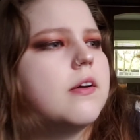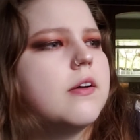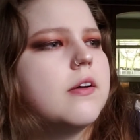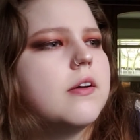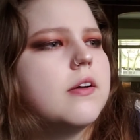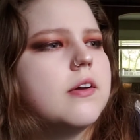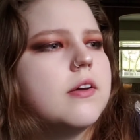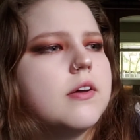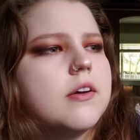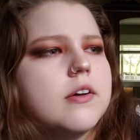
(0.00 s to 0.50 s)

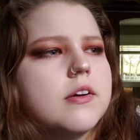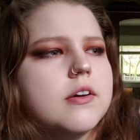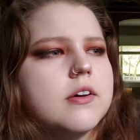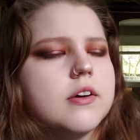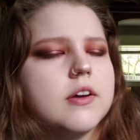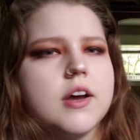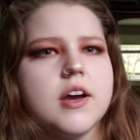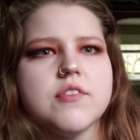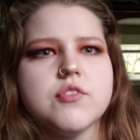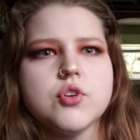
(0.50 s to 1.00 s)

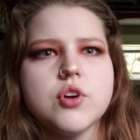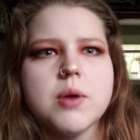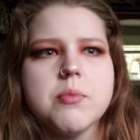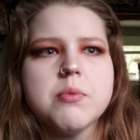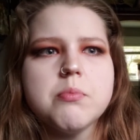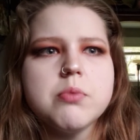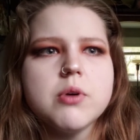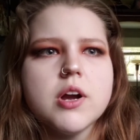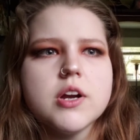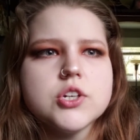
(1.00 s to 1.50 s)
I have to grab
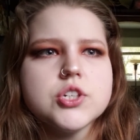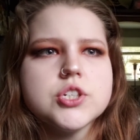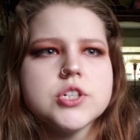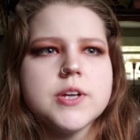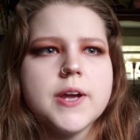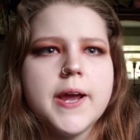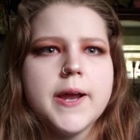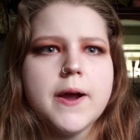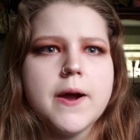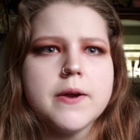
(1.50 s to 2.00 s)
a brush,
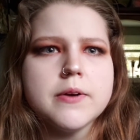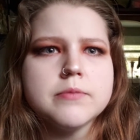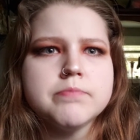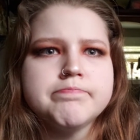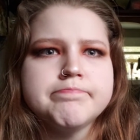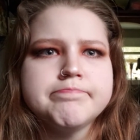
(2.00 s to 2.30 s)
hang on.